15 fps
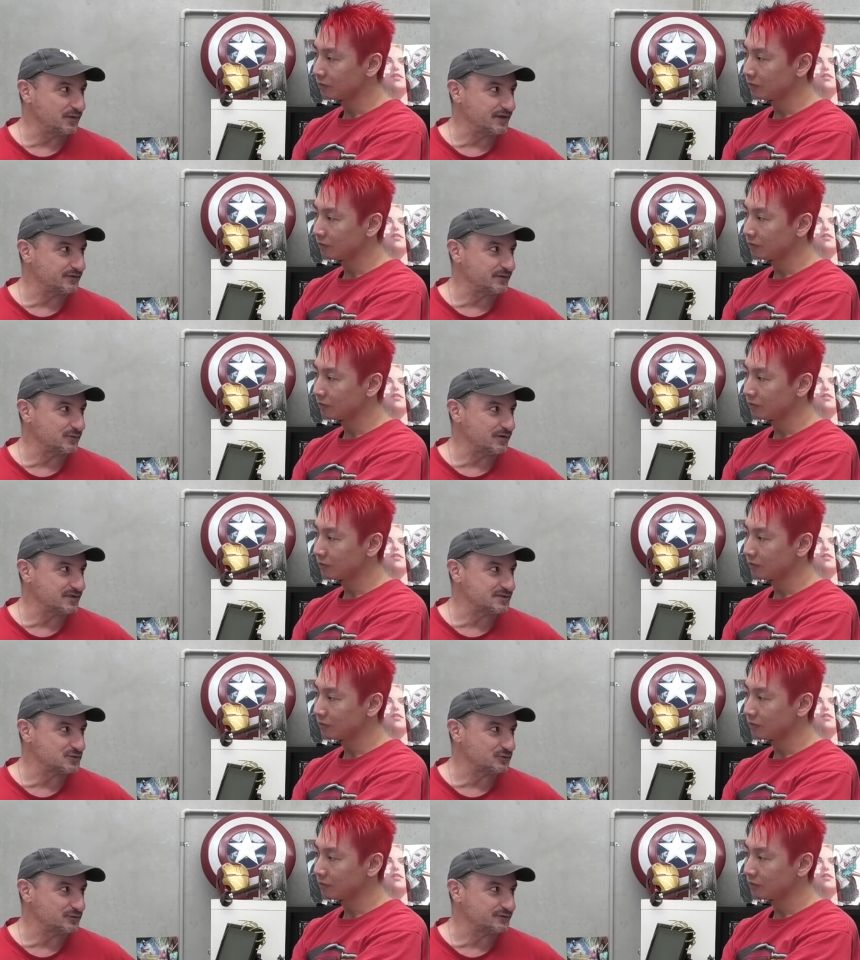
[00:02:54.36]
Speaker 1: wondering why it's
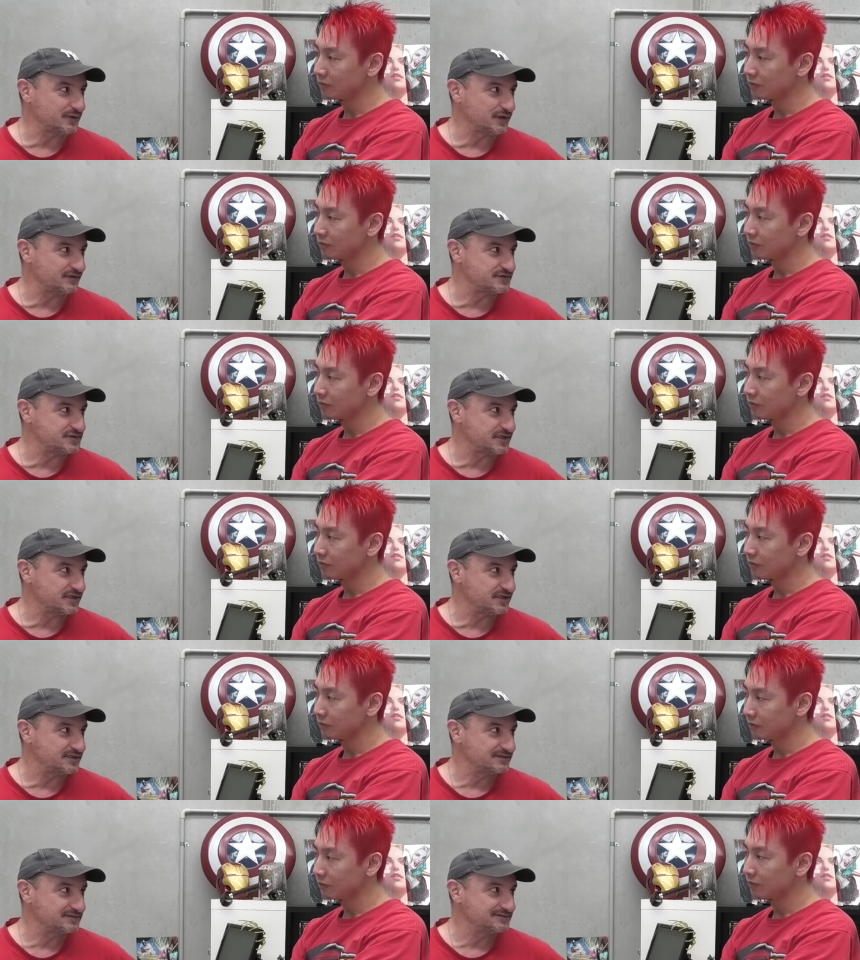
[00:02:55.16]
called
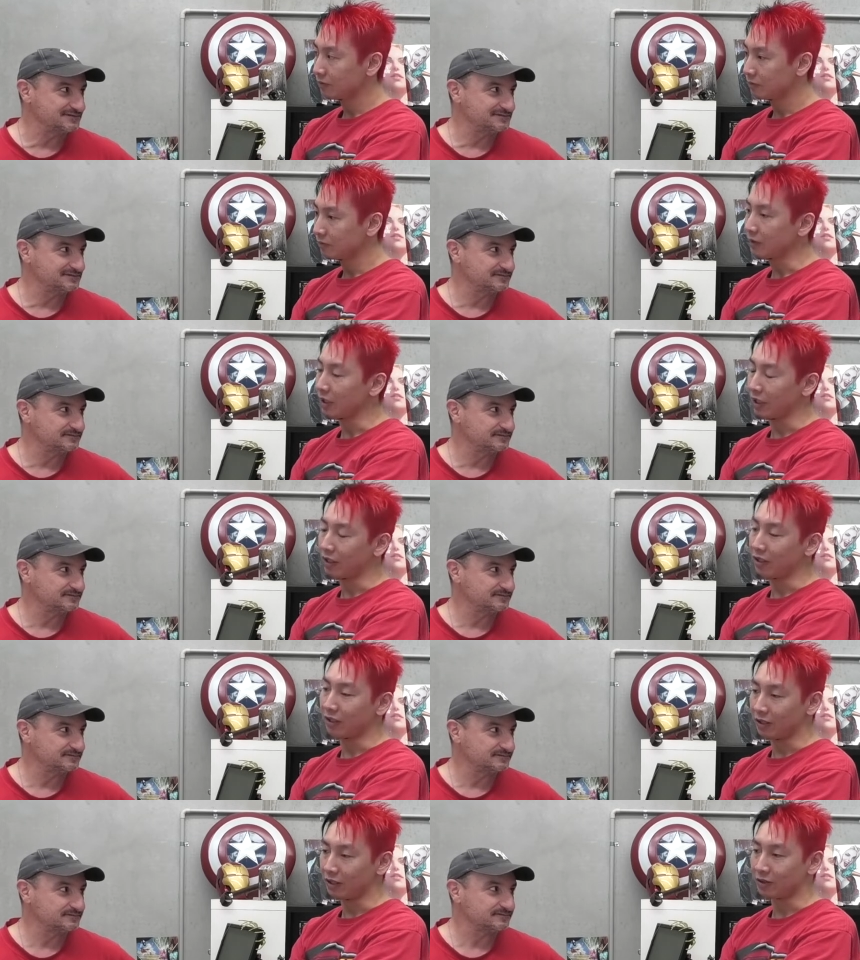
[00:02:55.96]
5G.
Speaker 2: Yeah,
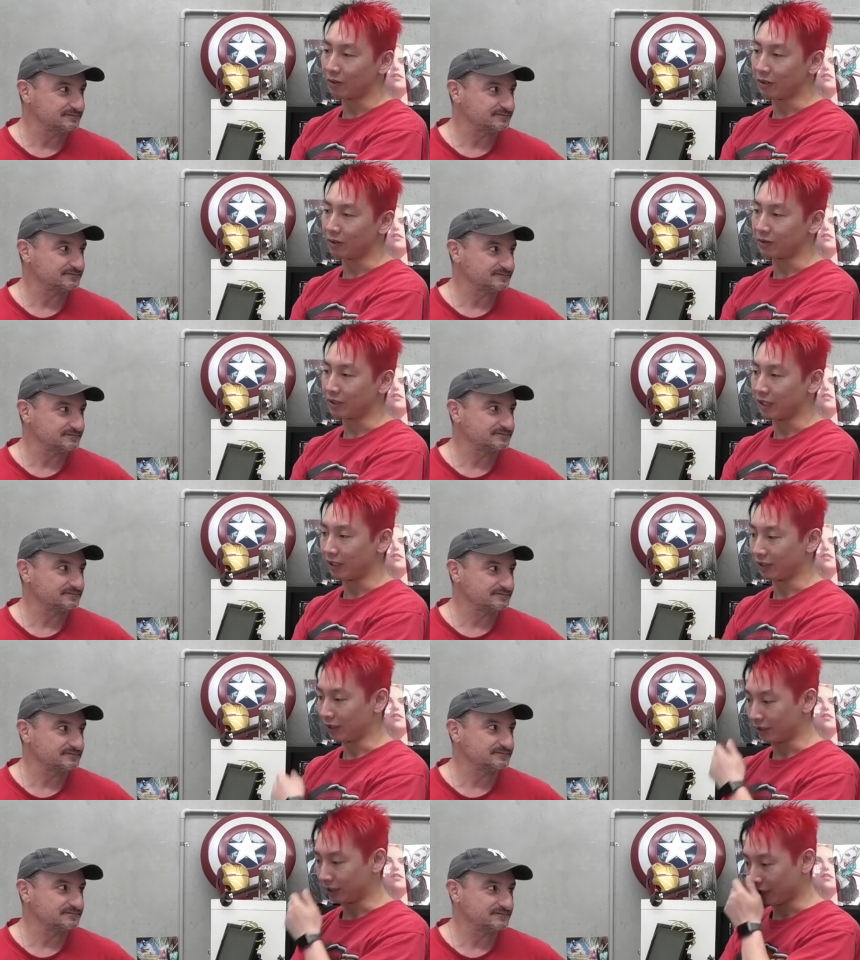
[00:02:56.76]
no, that's what I was saying.
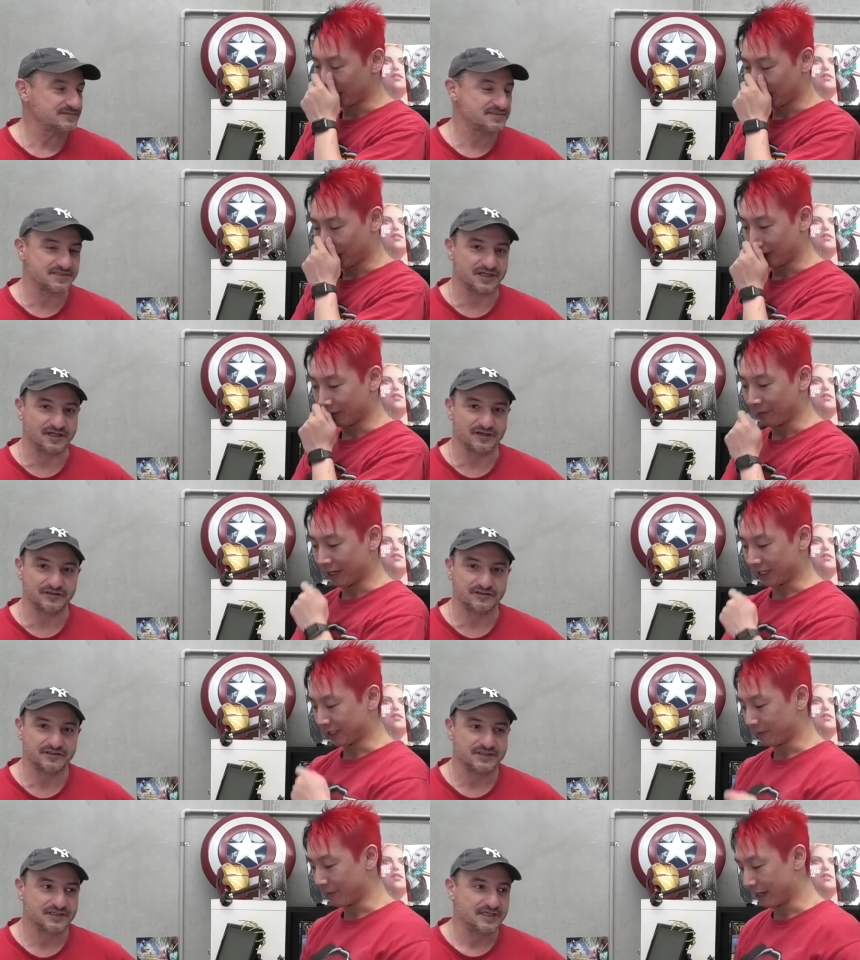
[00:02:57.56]
Speaker 1: Like, yeah, so, it,
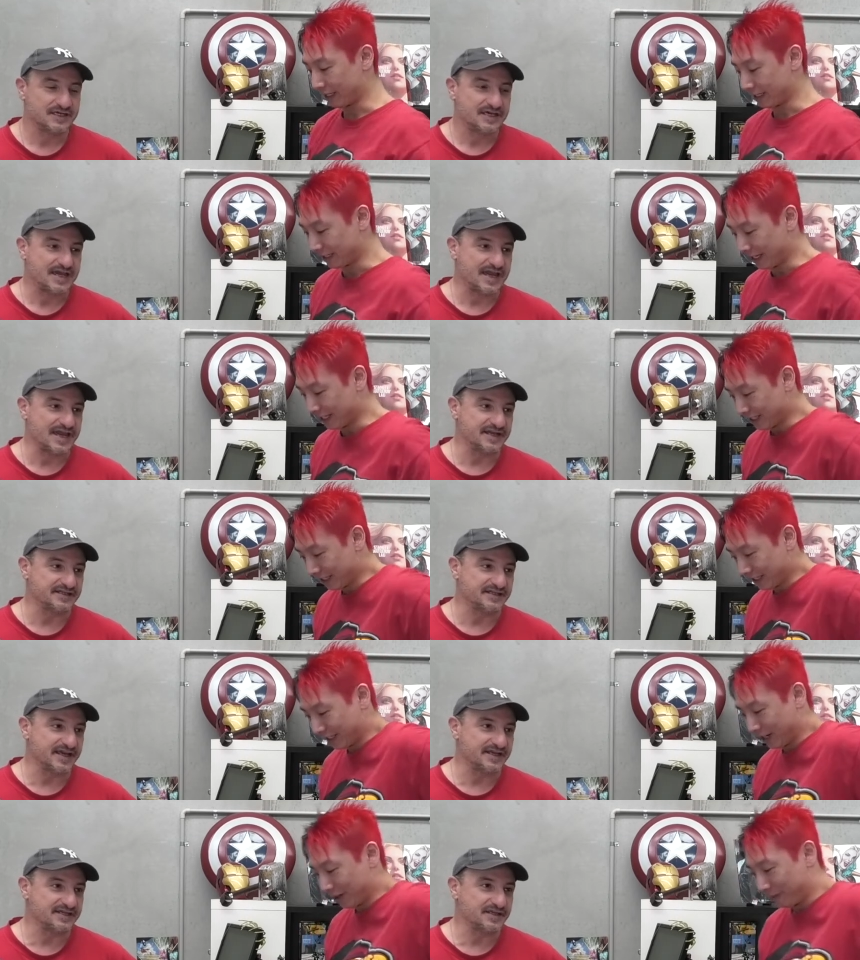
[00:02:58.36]
makes, it makes sense. And,
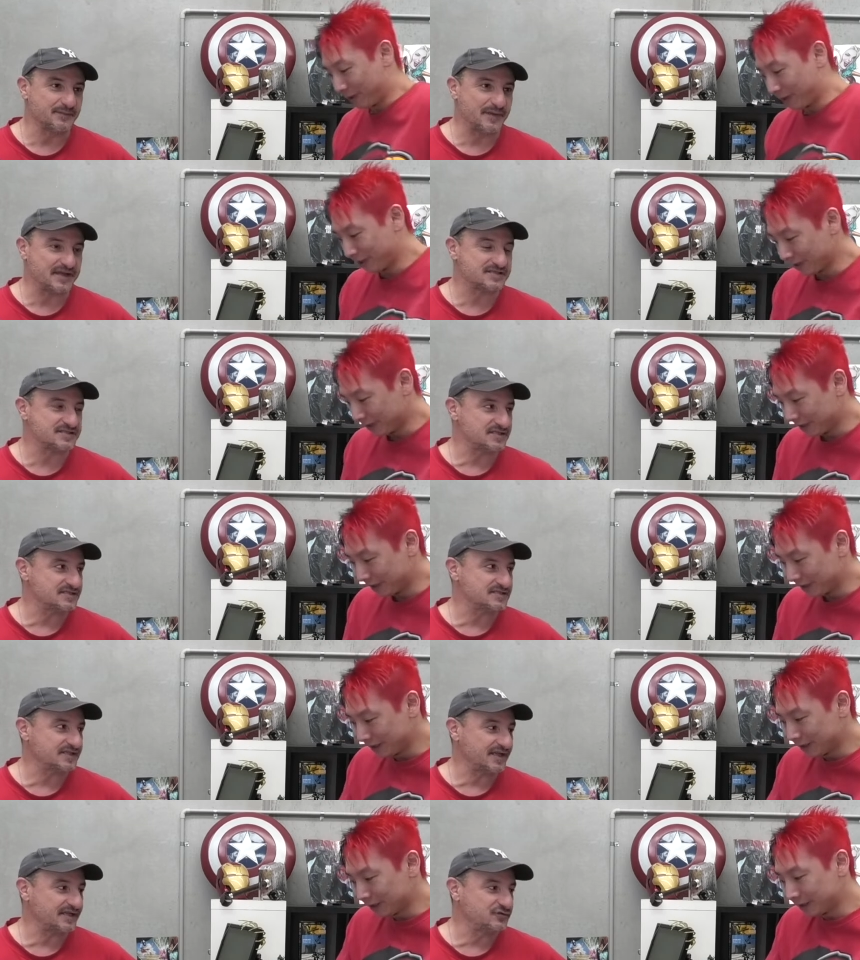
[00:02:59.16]
and it makes sense
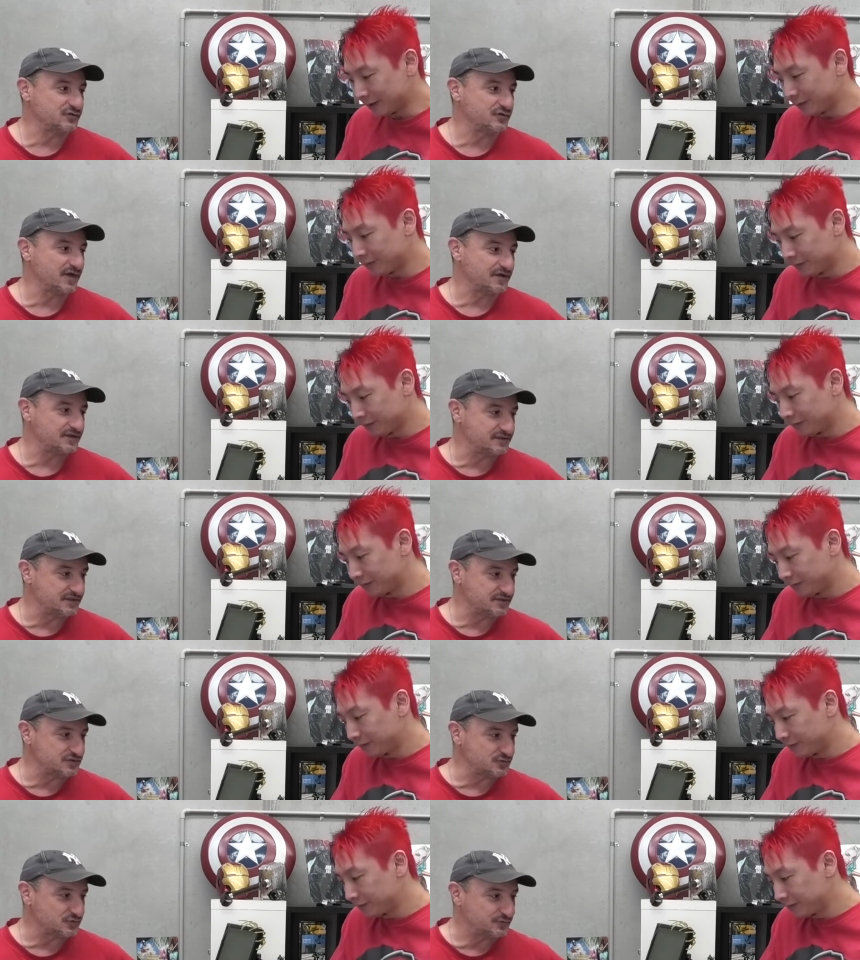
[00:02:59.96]
that they do go
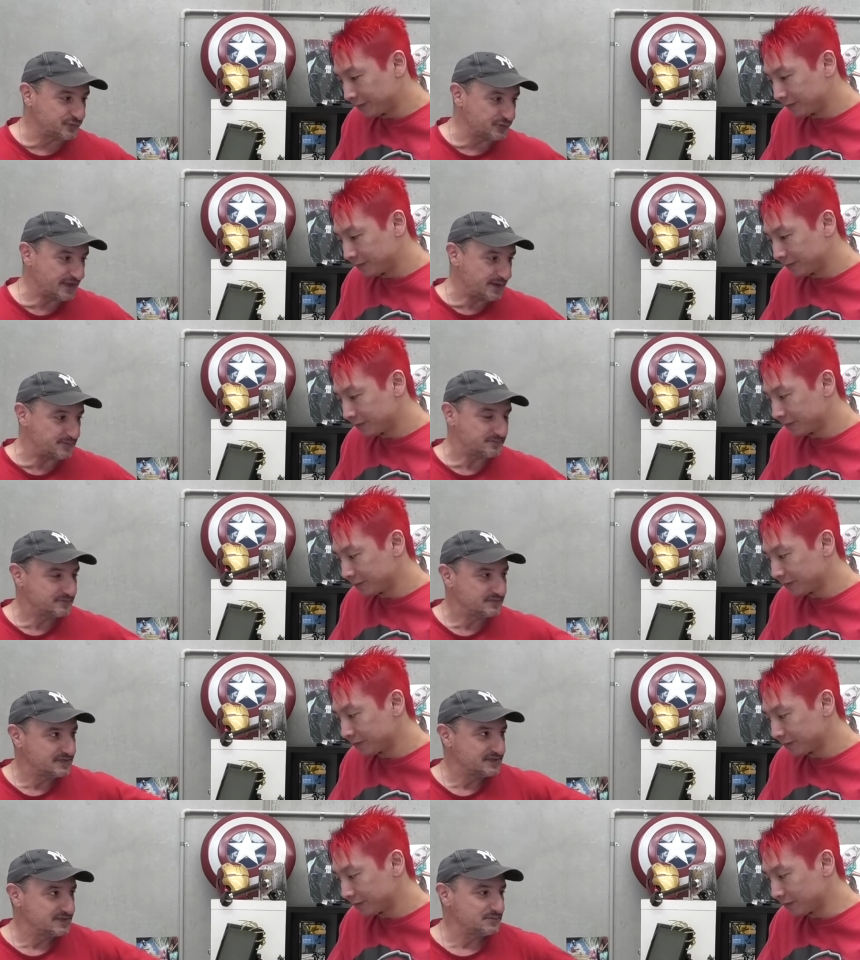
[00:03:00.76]
digital for them,
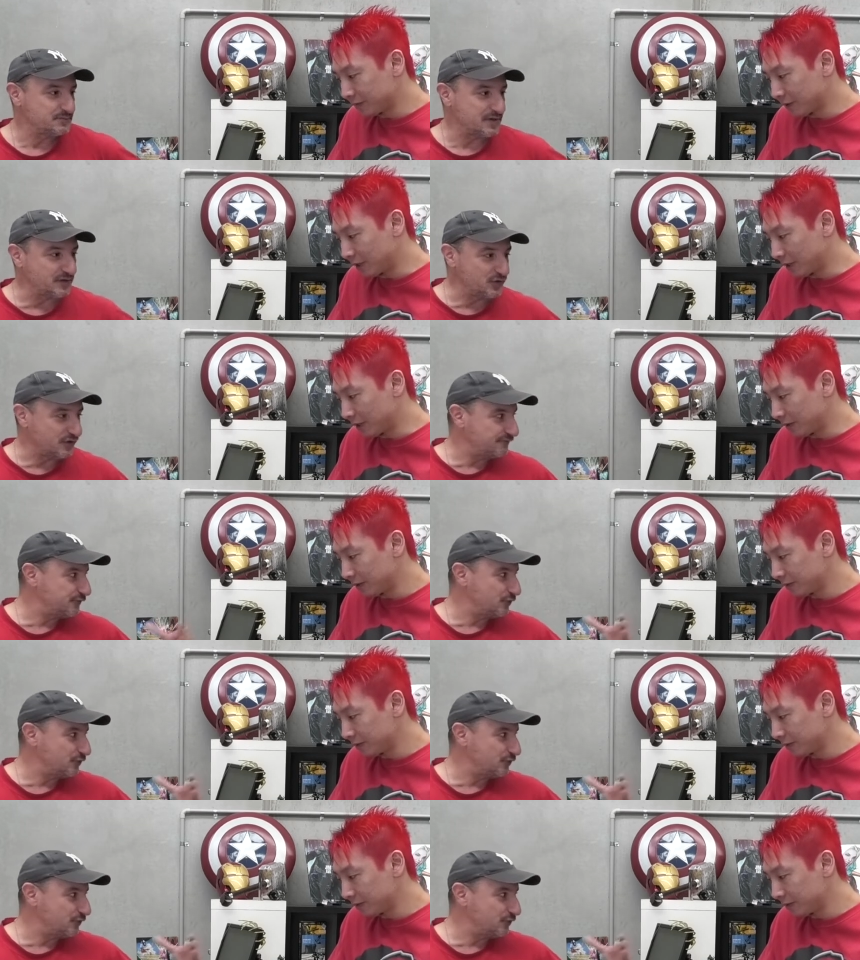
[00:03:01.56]
but not